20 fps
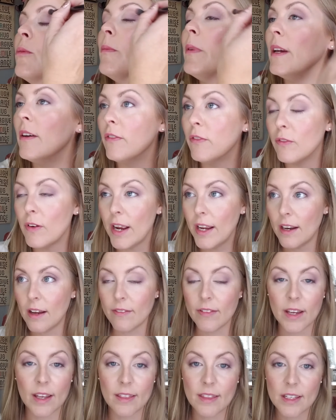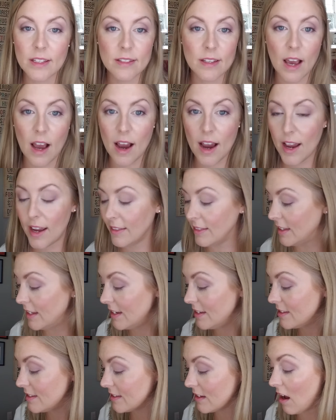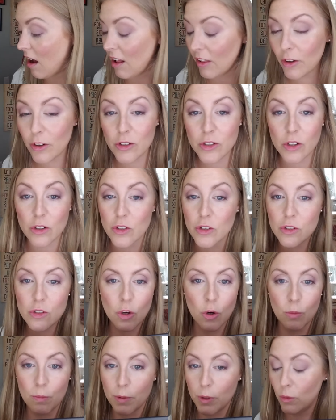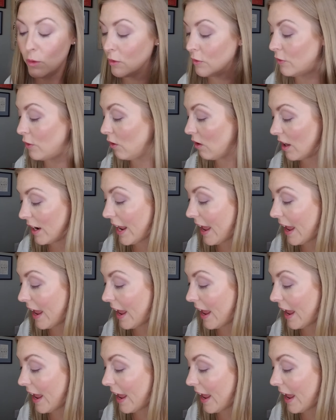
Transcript: be afraid of it. These colors are so beautiful on